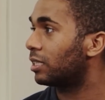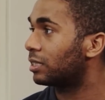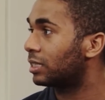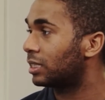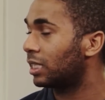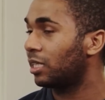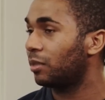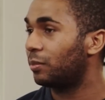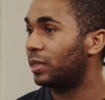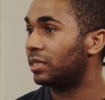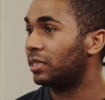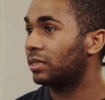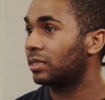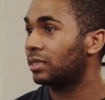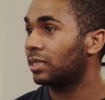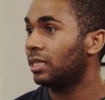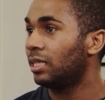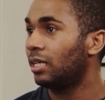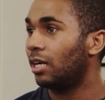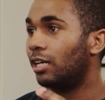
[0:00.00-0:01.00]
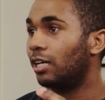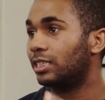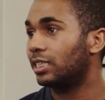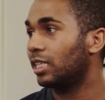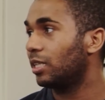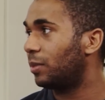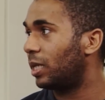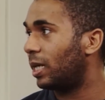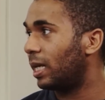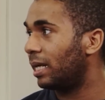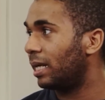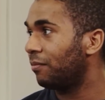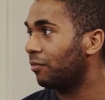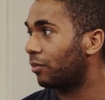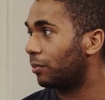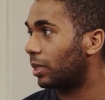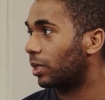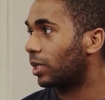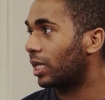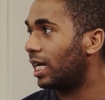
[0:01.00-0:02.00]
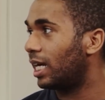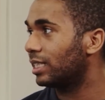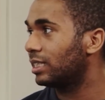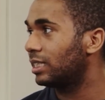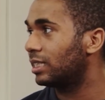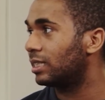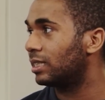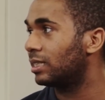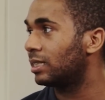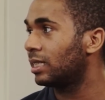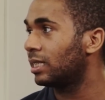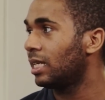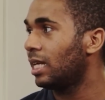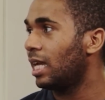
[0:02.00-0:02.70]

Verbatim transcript: syllabus or syllabi from their classes